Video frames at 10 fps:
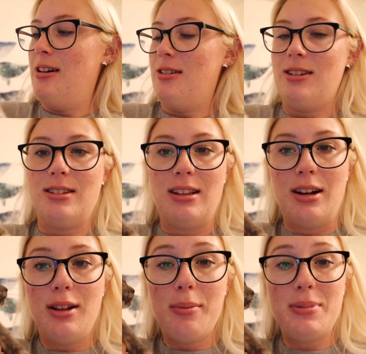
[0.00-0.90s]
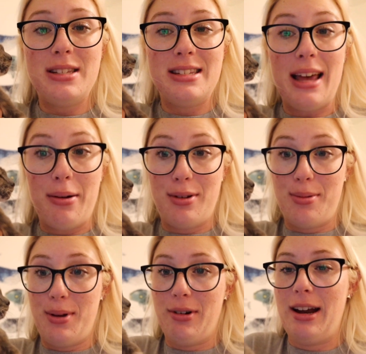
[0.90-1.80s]
She's a little upset with
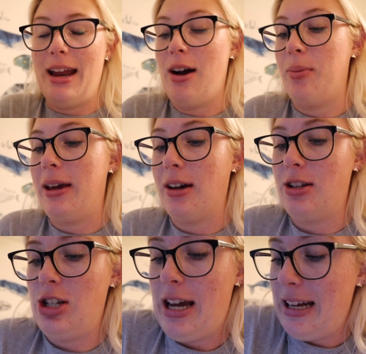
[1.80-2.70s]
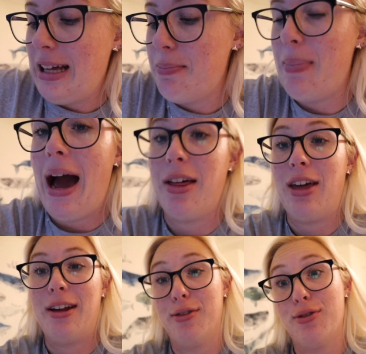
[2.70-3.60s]
me right now because she had to get a bath
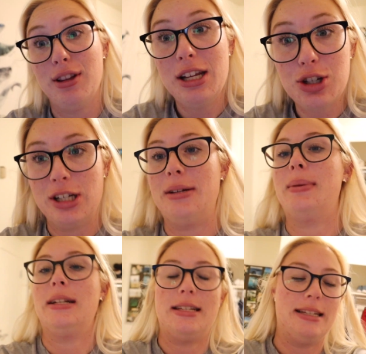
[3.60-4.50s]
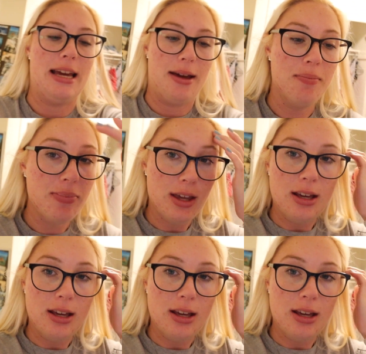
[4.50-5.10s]
and flea treatment today.